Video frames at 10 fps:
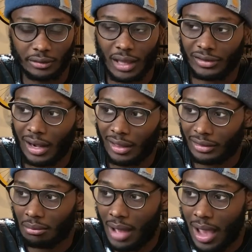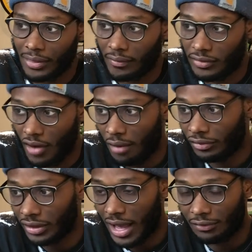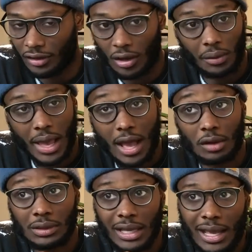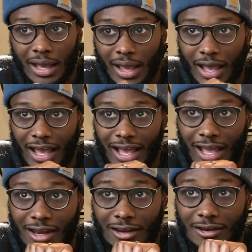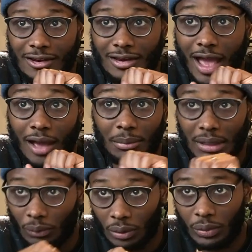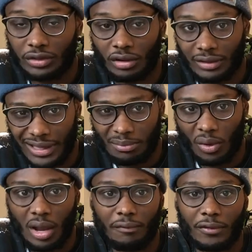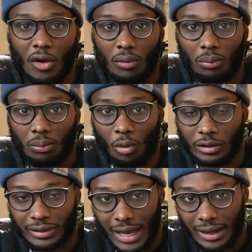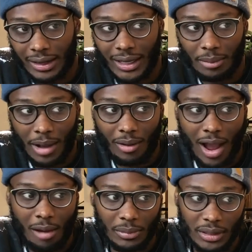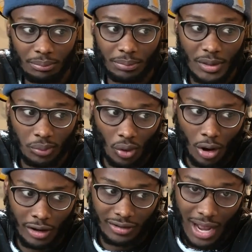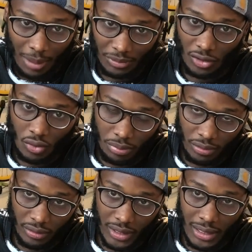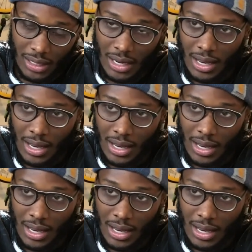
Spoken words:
that's kind of like the math every driver's going to have to go down. And yeah, when we start to get more info, more data in about how many people are adopting Uber Green,